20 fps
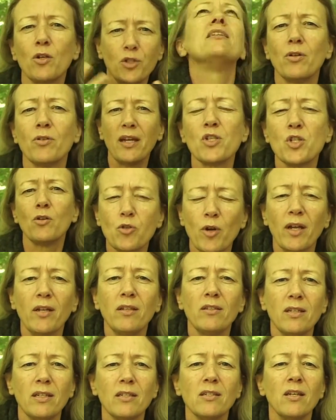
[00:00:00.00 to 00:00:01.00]

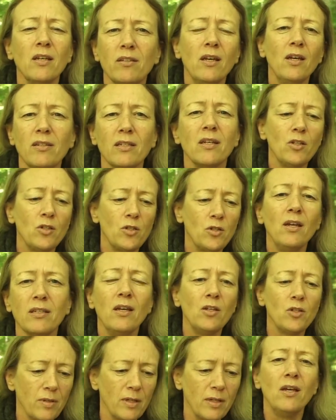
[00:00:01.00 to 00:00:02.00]
construct it
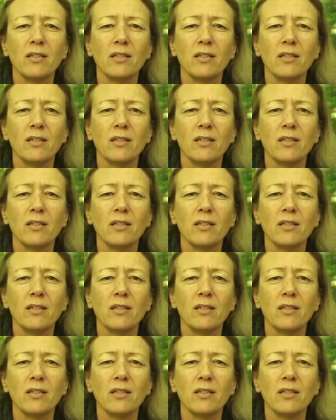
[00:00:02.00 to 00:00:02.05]
to